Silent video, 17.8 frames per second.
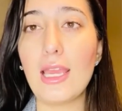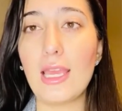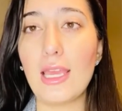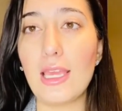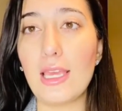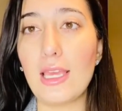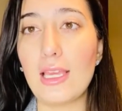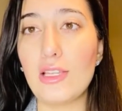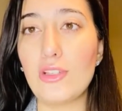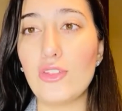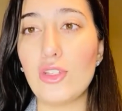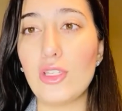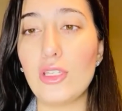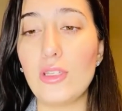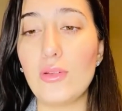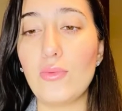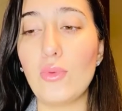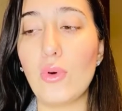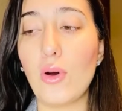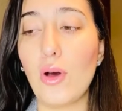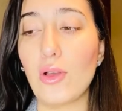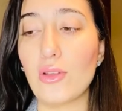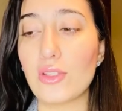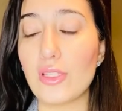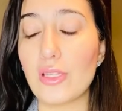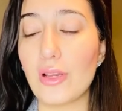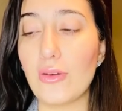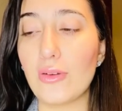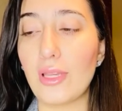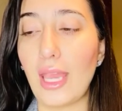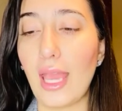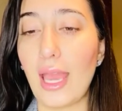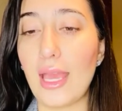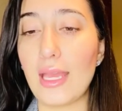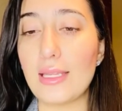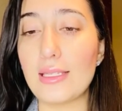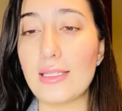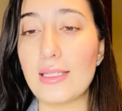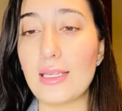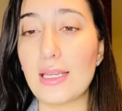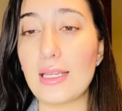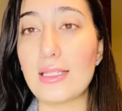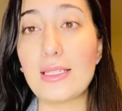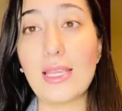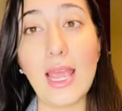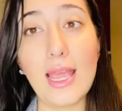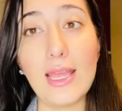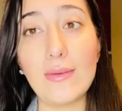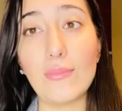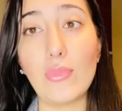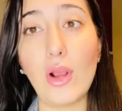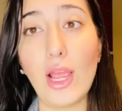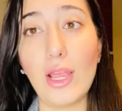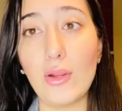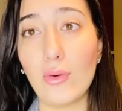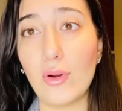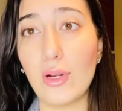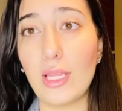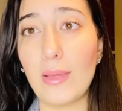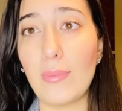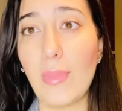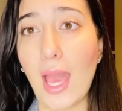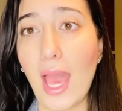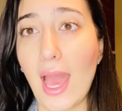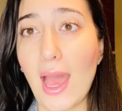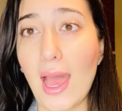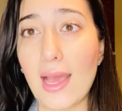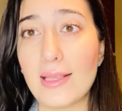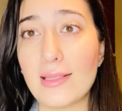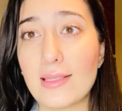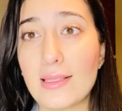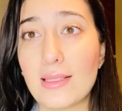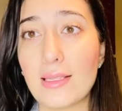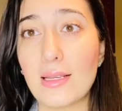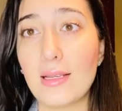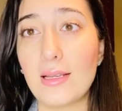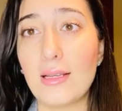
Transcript: And you will also get 10 priority pass